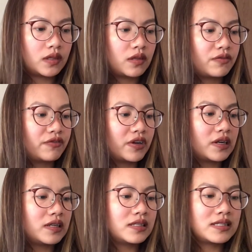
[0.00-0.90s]
The
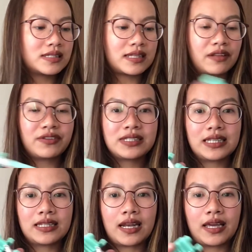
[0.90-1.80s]
first selfie
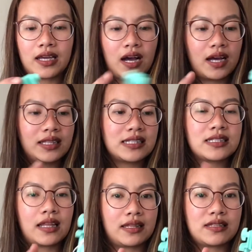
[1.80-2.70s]
stick that I got, it's
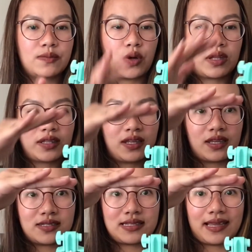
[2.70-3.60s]
not this small. I think
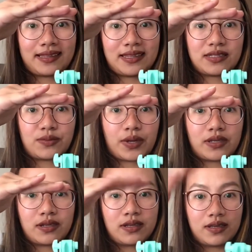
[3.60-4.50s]
it's like this one.
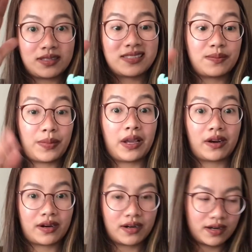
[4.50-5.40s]
It's bigger.